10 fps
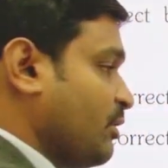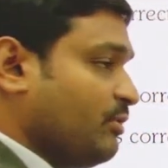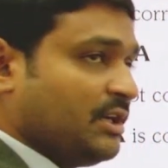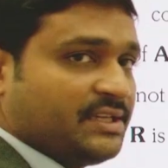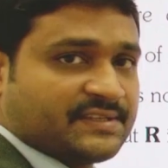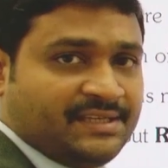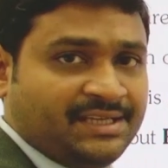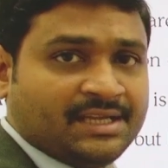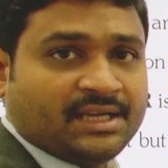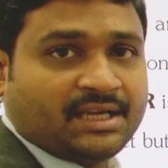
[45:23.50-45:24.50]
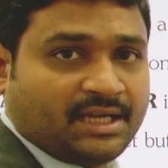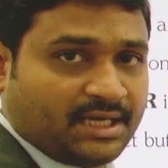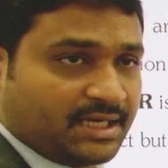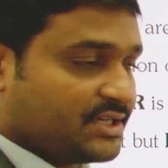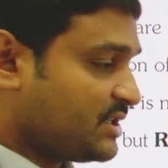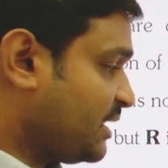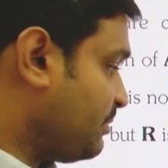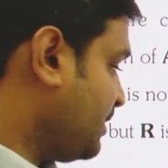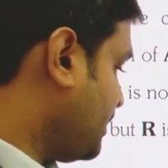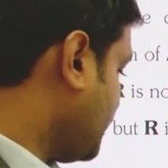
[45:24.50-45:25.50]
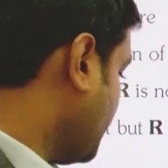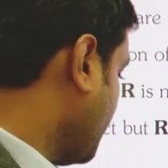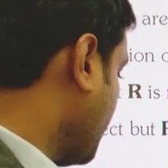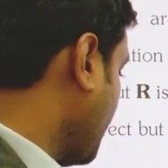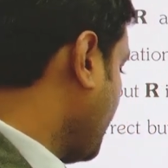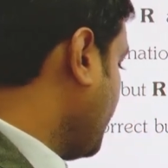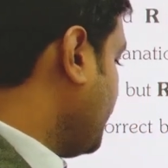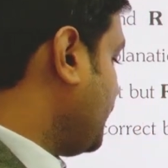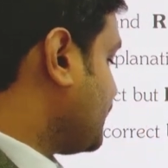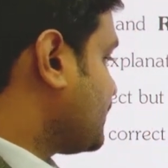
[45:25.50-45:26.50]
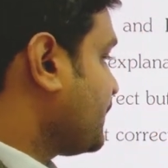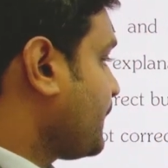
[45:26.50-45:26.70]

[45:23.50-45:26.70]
1 is a correct statement. Next,